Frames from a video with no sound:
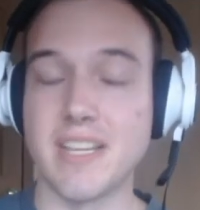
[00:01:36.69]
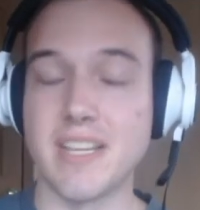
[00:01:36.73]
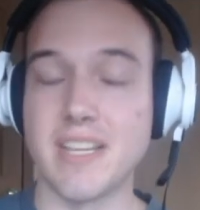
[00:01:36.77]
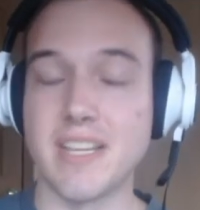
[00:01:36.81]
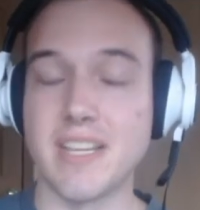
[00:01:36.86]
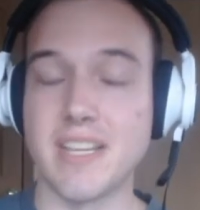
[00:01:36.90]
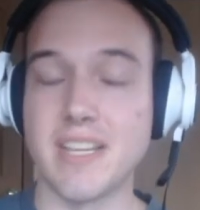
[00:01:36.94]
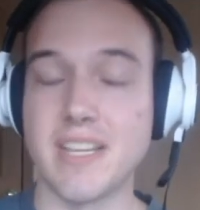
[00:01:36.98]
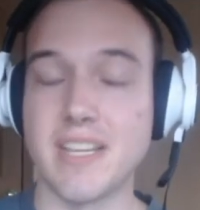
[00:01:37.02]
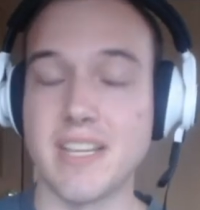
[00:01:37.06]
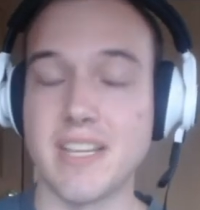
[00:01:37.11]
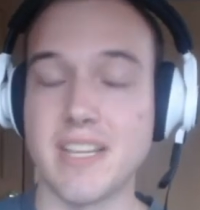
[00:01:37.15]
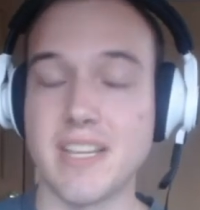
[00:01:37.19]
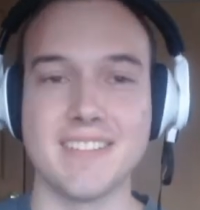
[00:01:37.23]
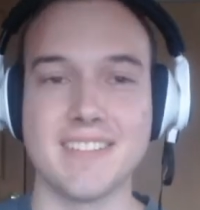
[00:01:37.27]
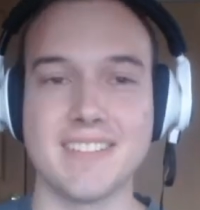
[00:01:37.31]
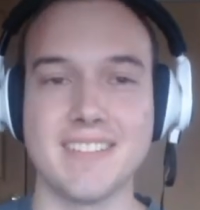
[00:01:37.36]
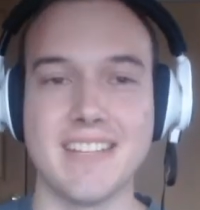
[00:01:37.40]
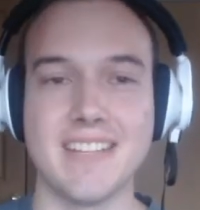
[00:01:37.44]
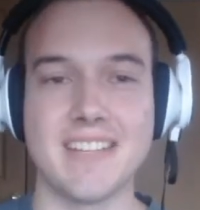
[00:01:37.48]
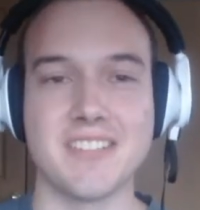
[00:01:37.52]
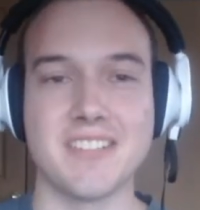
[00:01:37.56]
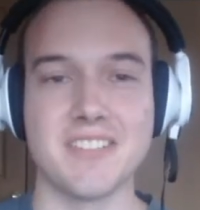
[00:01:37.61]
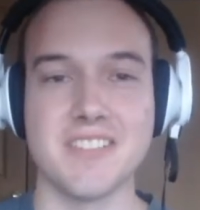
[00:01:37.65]
I can't
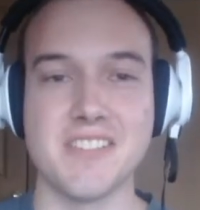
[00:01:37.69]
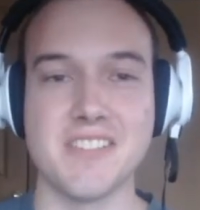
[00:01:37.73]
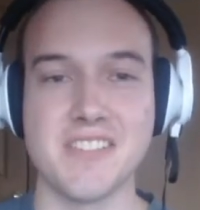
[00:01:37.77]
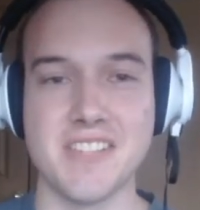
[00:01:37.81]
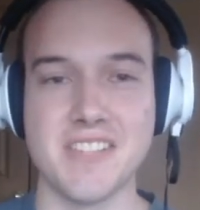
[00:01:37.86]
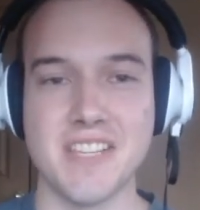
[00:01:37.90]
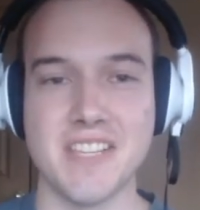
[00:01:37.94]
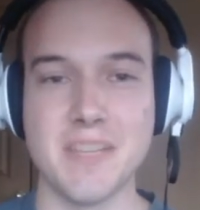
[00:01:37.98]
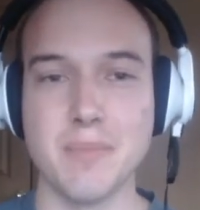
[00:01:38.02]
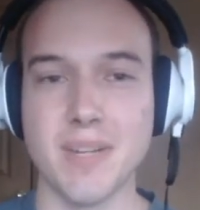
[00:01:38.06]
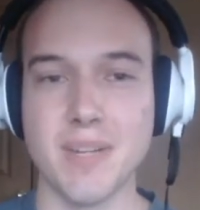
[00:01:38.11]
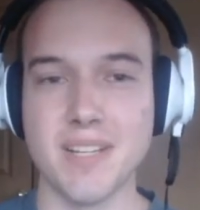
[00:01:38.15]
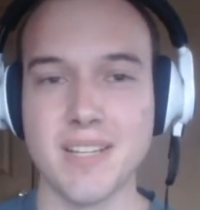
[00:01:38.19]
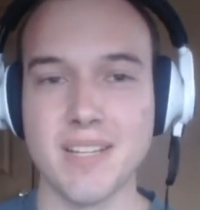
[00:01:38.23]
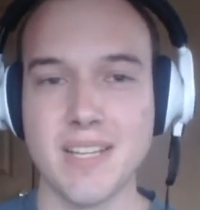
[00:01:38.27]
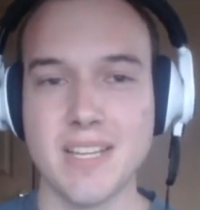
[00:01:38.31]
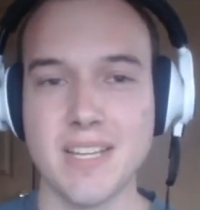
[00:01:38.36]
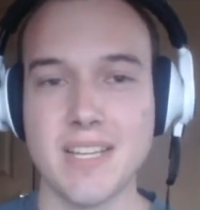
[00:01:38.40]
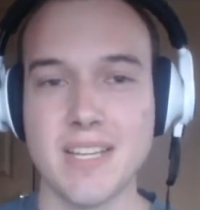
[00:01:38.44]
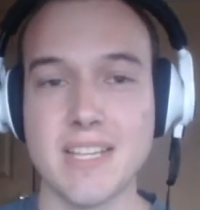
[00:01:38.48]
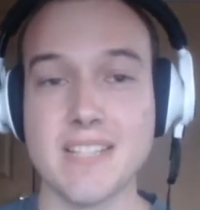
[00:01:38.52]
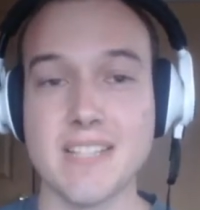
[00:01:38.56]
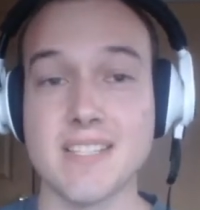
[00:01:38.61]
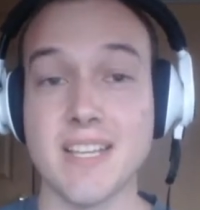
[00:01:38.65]
actually see, but
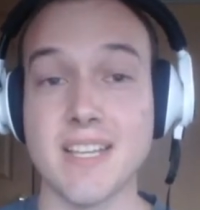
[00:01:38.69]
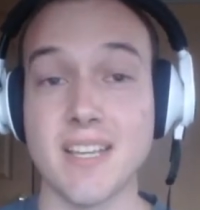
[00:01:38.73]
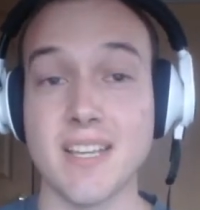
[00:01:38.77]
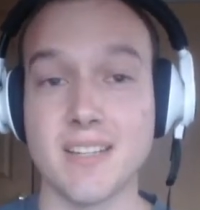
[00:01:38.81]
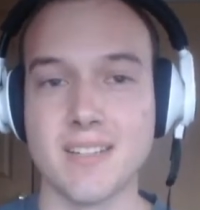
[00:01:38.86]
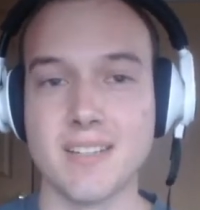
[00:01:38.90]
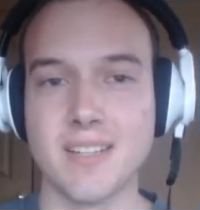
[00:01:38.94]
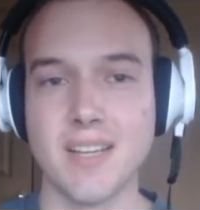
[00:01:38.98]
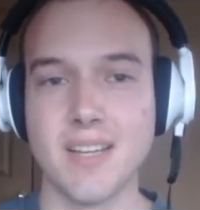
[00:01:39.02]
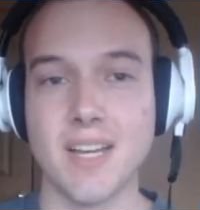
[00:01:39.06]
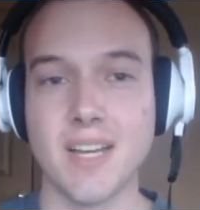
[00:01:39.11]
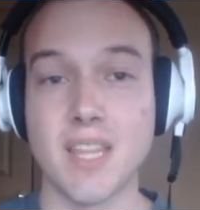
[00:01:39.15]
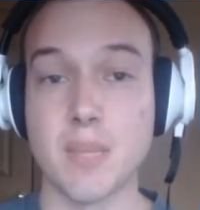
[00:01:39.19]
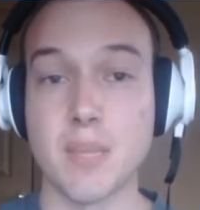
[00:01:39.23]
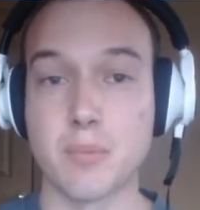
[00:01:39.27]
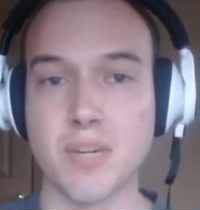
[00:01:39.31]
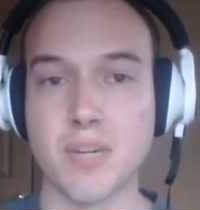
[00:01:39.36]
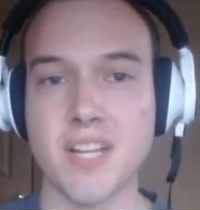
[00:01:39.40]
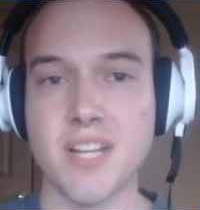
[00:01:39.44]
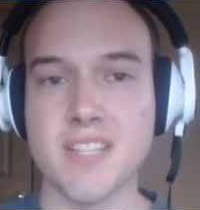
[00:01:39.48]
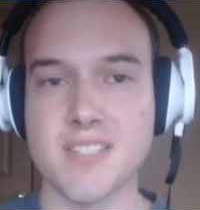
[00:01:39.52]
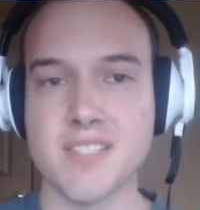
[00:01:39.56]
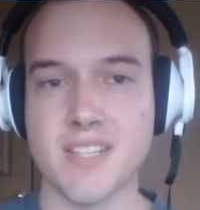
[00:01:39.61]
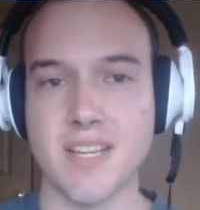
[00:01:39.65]
he said on the
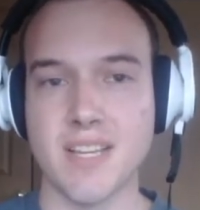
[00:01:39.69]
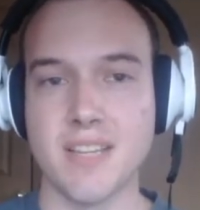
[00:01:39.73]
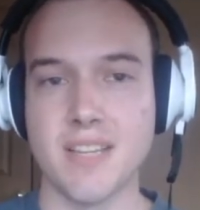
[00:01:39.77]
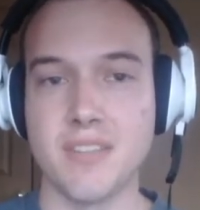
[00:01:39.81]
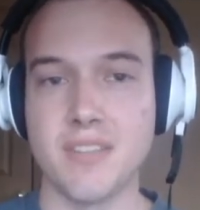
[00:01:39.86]
bright side,